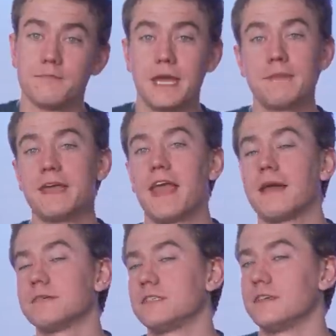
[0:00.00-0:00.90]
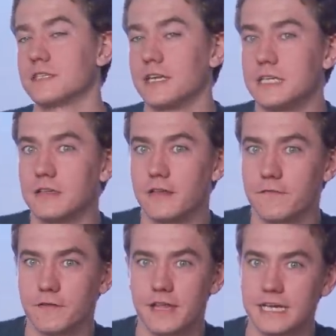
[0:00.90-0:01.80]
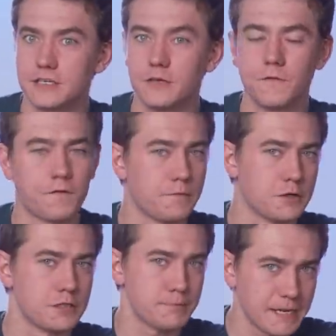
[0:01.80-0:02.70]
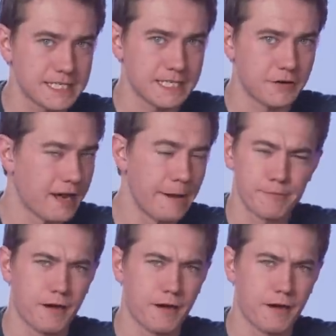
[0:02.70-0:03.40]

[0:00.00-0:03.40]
and maybe Amazon's going to deliver that to you from their space internet.